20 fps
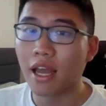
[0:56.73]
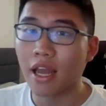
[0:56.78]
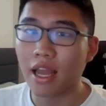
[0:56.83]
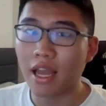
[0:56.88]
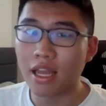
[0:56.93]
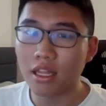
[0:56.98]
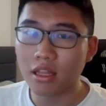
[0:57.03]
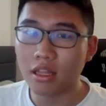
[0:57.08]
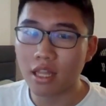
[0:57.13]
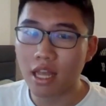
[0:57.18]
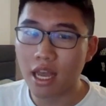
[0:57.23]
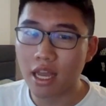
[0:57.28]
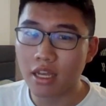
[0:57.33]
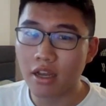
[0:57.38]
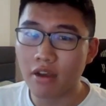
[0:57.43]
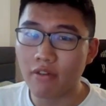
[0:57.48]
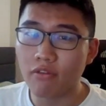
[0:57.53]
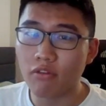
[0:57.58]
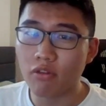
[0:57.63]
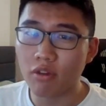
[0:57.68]
a lack
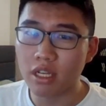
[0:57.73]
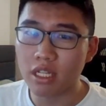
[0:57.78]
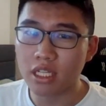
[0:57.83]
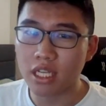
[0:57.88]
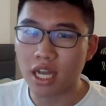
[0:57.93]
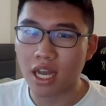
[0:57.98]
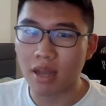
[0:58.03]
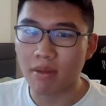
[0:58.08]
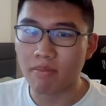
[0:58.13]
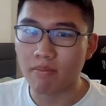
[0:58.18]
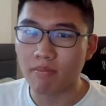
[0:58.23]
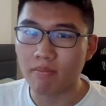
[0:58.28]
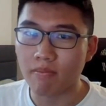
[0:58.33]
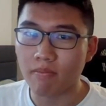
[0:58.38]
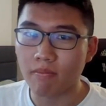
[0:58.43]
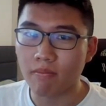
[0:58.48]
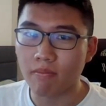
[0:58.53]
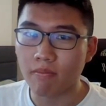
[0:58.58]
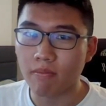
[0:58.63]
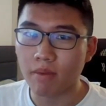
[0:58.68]
of green time,
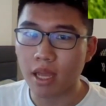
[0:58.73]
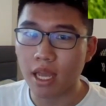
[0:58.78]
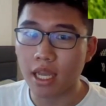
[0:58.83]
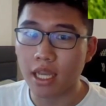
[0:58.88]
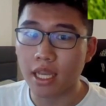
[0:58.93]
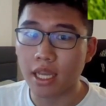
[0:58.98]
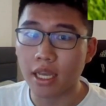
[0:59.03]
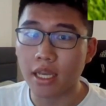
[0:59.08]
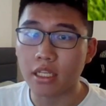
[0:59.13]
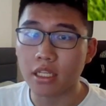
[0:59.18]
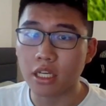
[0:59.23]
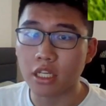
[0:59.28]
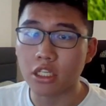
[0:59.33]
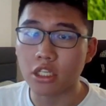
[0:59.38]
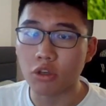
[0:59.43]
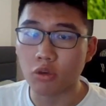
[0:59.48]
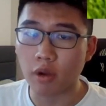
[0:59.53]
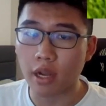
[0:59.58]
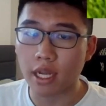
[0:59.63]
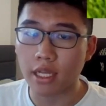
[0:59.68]
aka
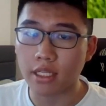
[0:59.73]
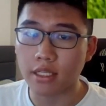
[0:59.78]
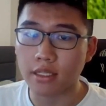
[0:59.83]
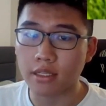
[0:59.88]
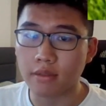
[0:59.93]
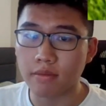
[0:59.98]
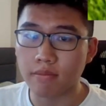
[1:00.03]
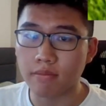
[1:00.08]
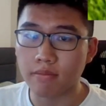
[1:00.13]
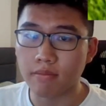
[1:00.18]
touching grass.